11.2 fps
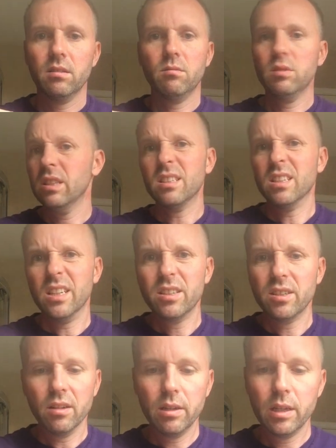Which isn't an
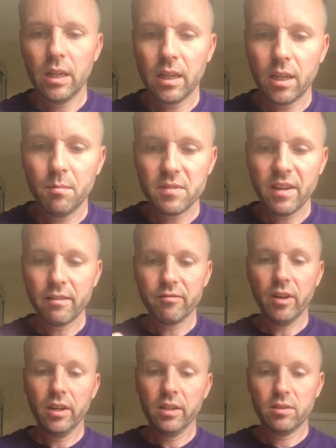issue, it comes out
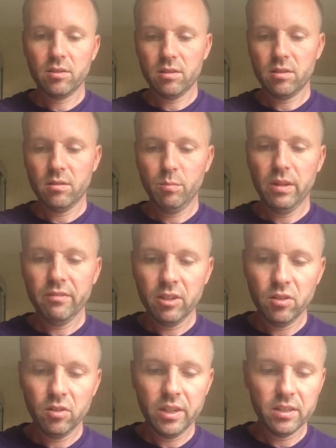fine, it's just a bit of an
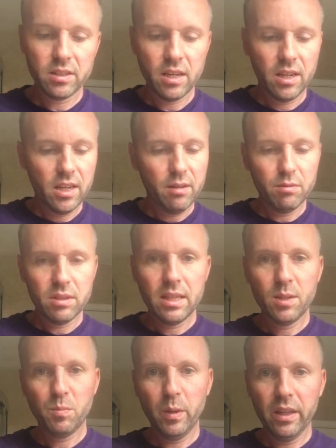annoyance. It was
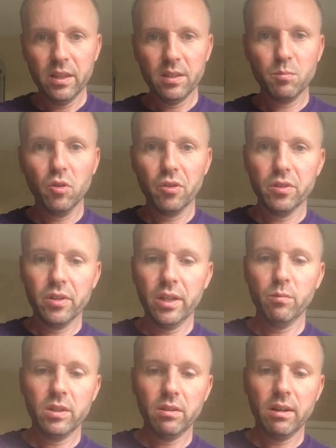this bit that's more annoying
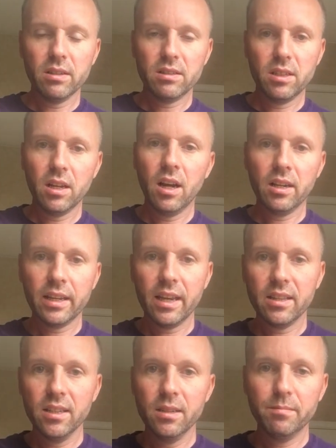when you actually can't get
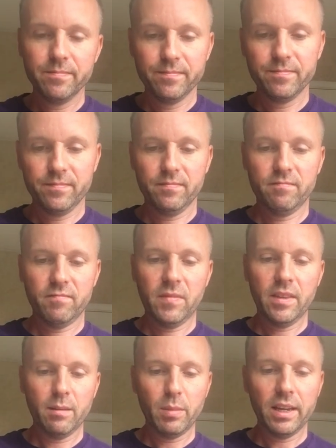the
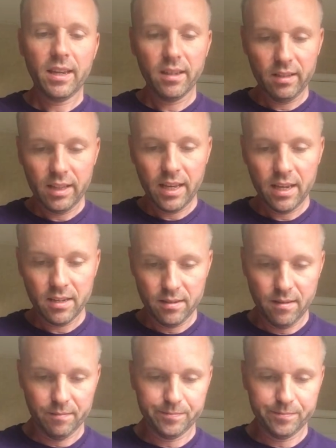thing back out of the case.